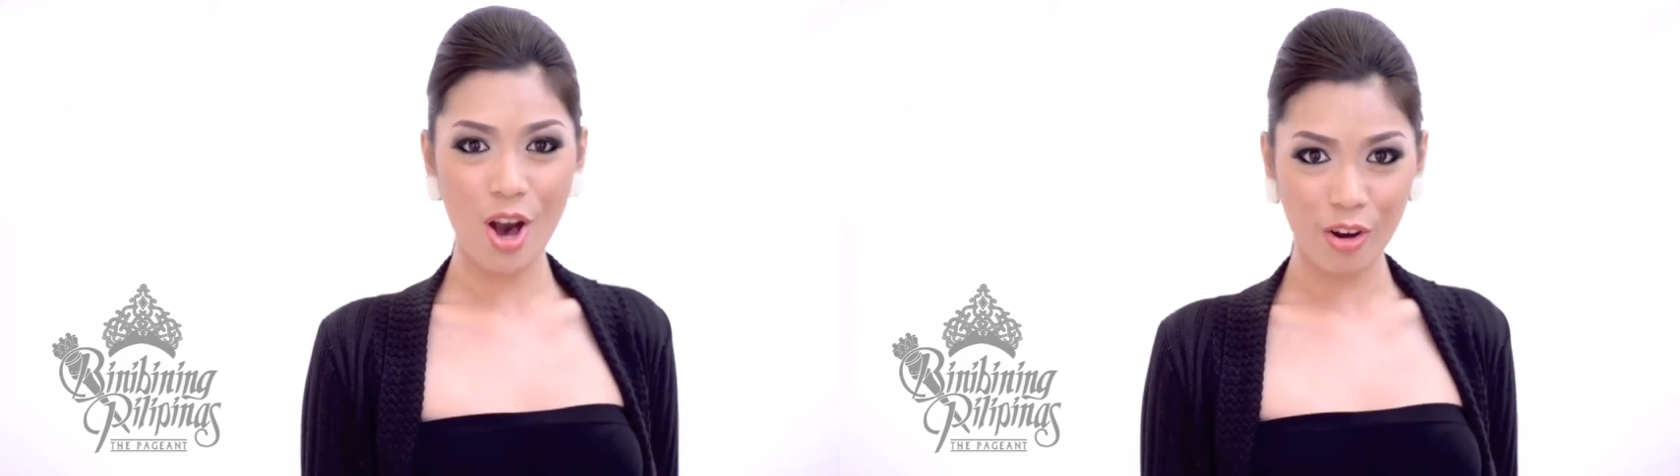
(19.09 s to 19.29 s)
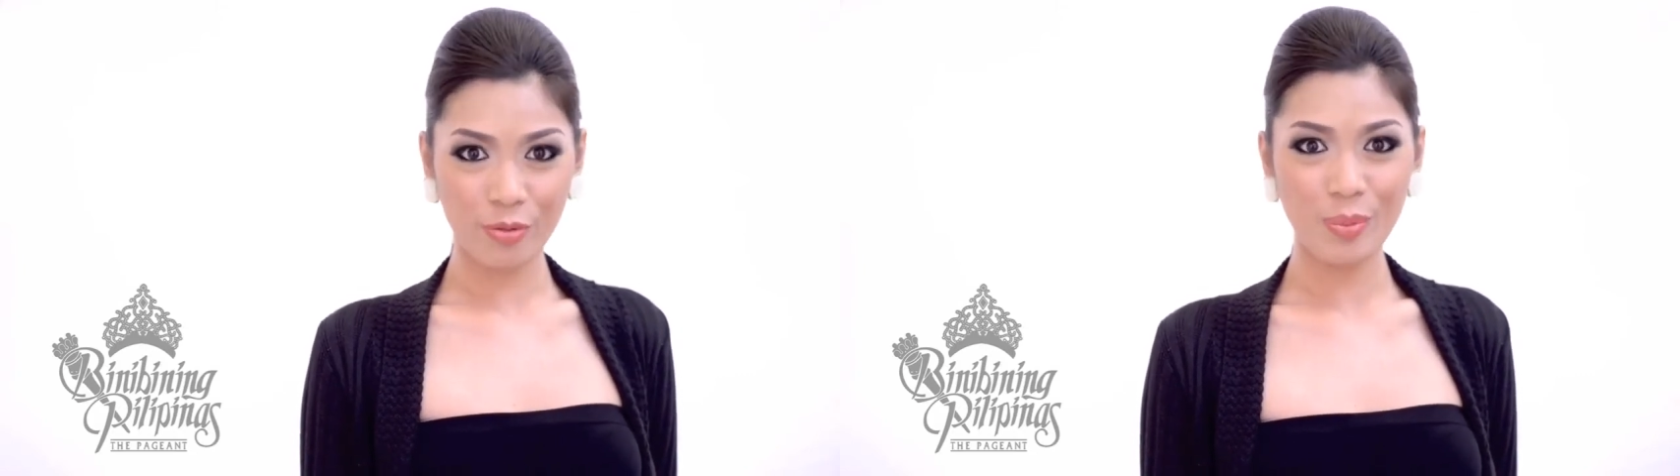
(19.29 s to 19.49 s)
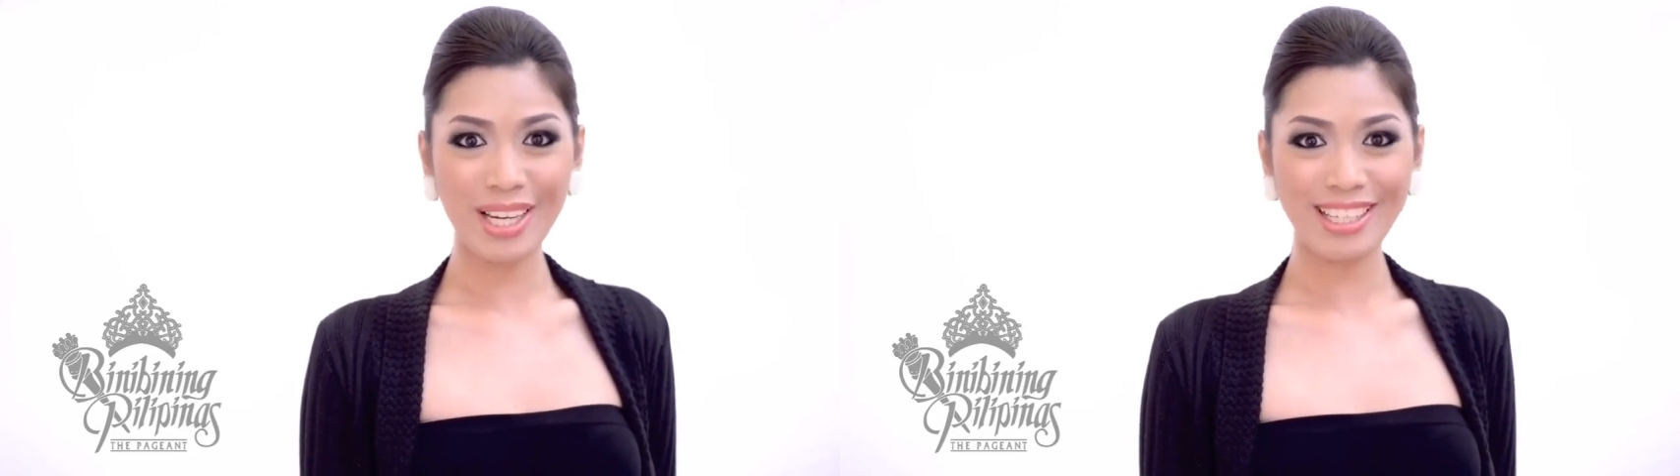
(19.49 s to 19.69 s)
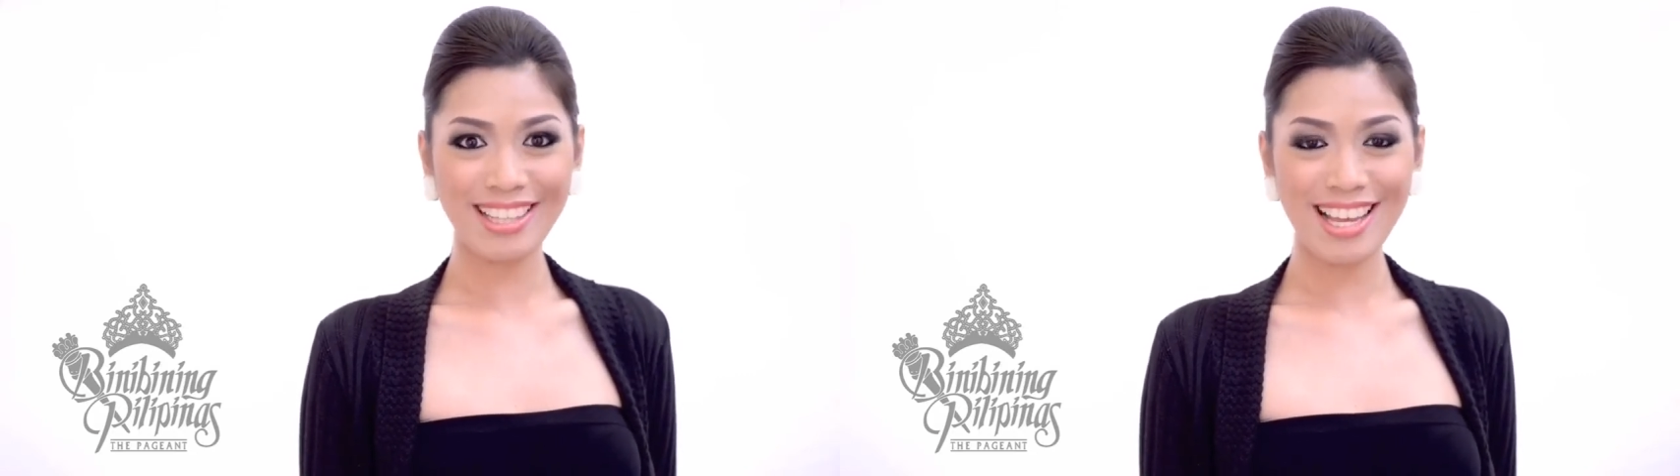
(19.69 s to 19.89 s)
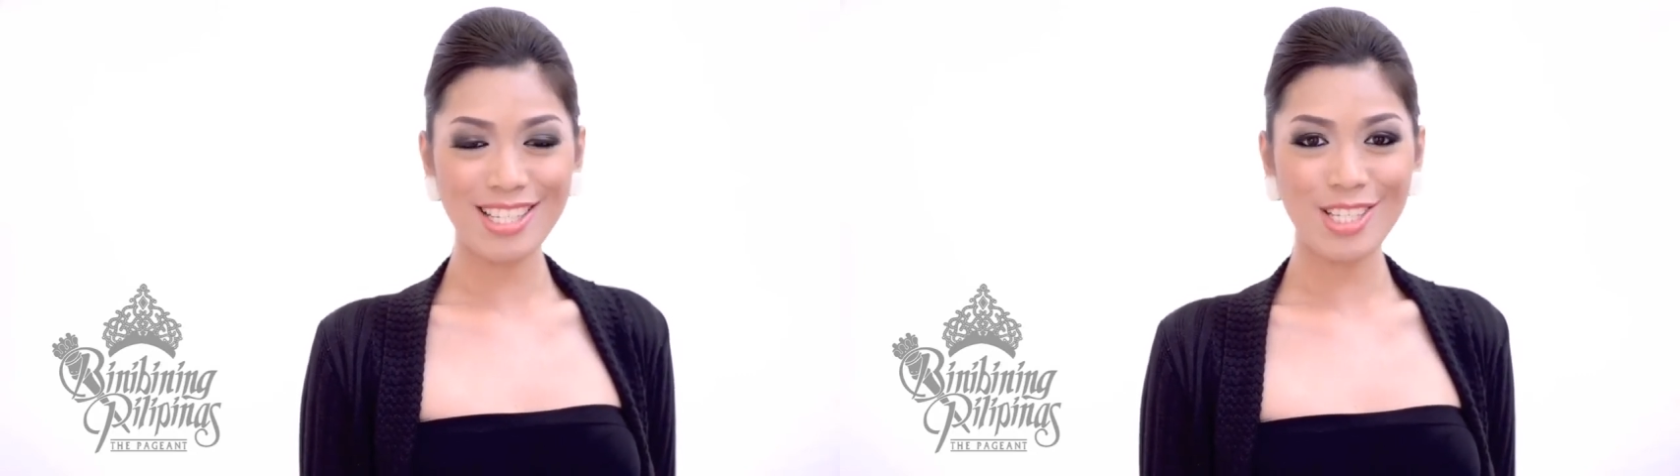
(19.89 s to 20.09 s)
of
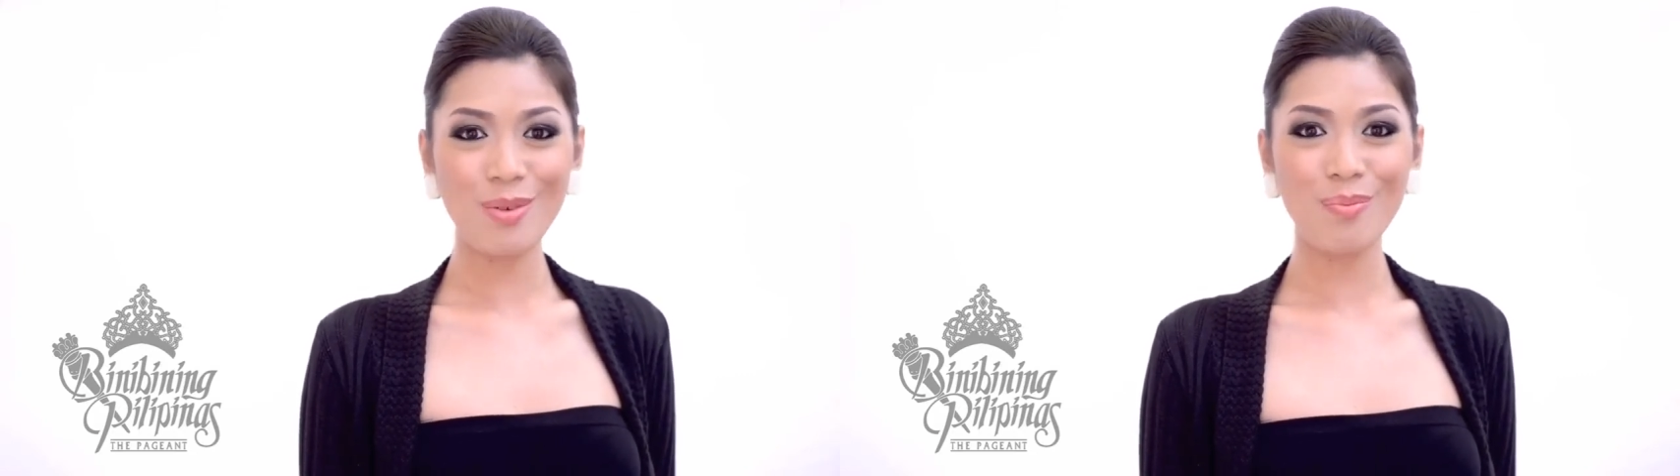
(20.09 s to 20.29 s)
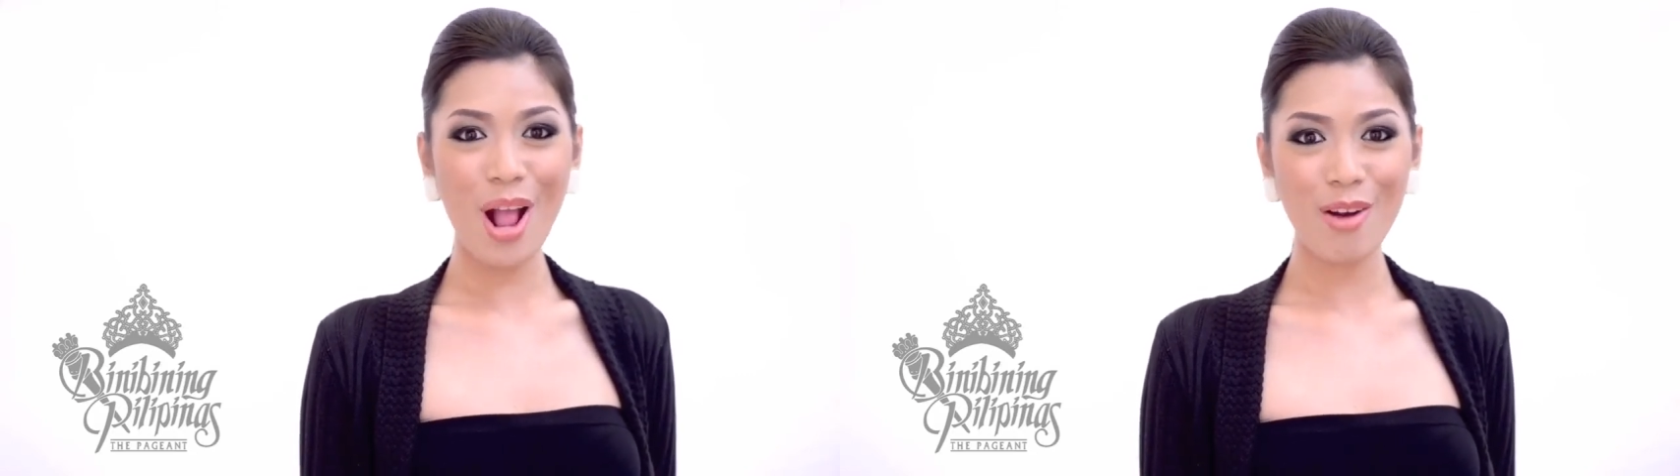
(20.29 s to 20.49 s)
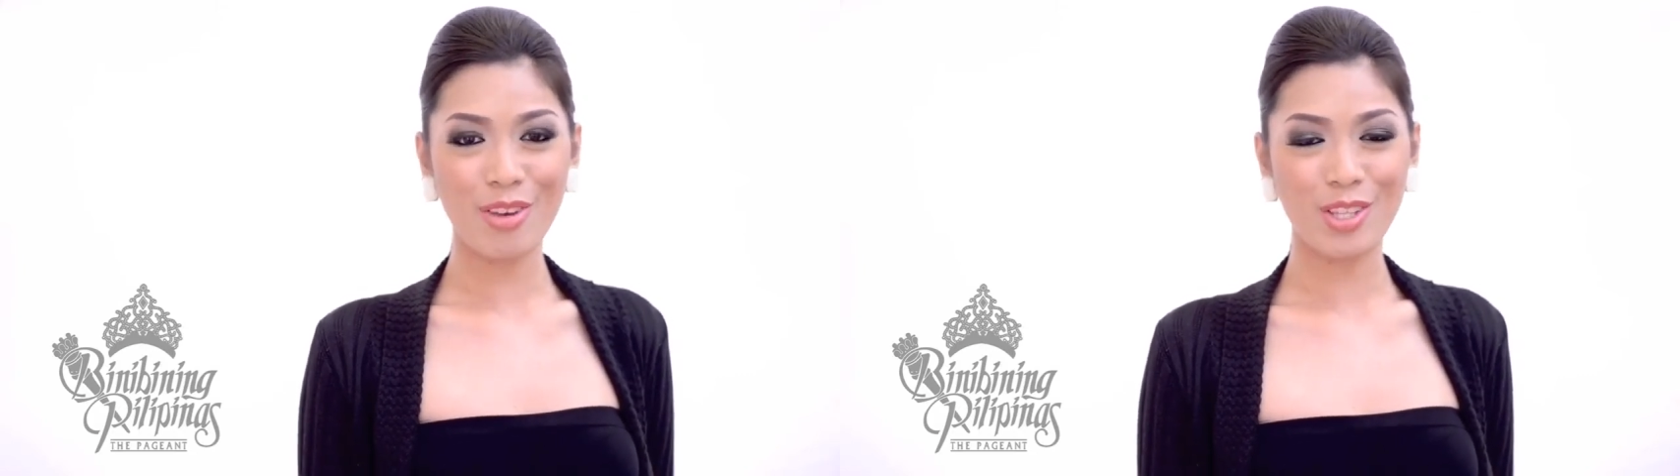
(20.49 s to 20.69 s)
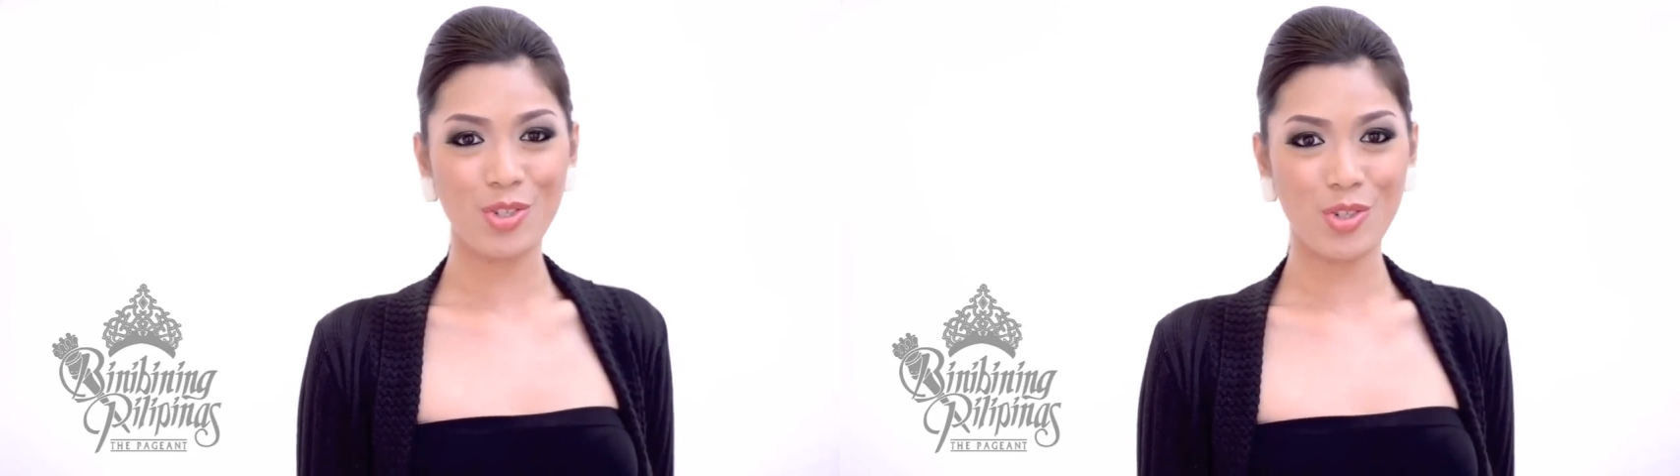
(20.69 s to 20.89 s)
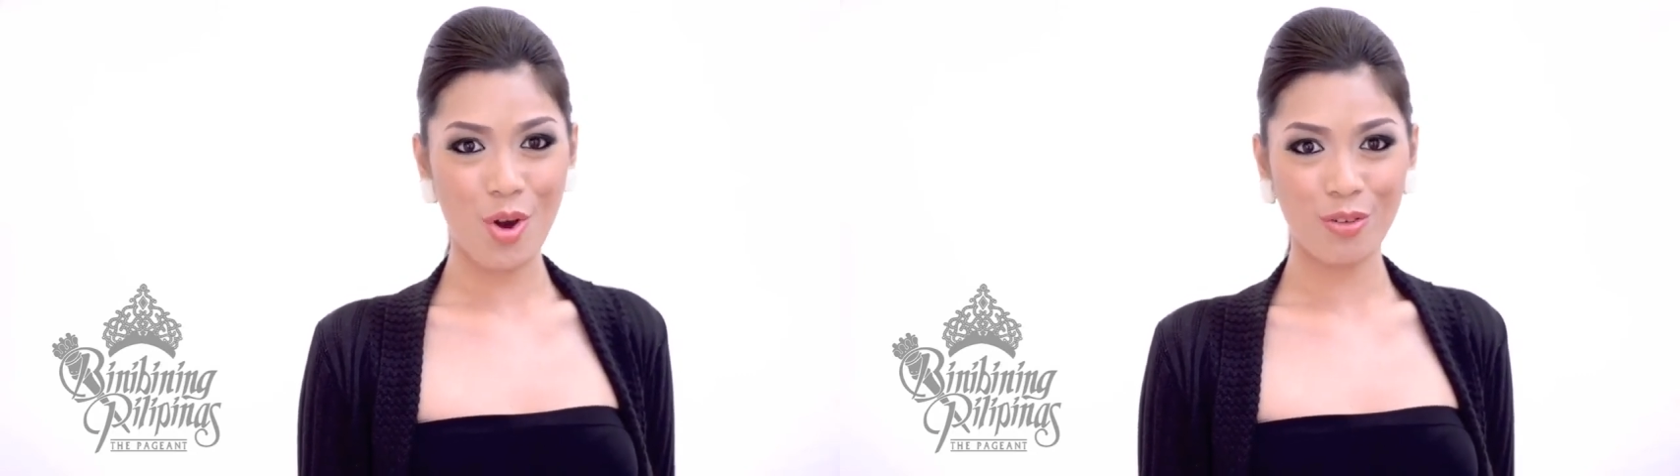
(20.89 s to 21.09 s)
Baligtas, province of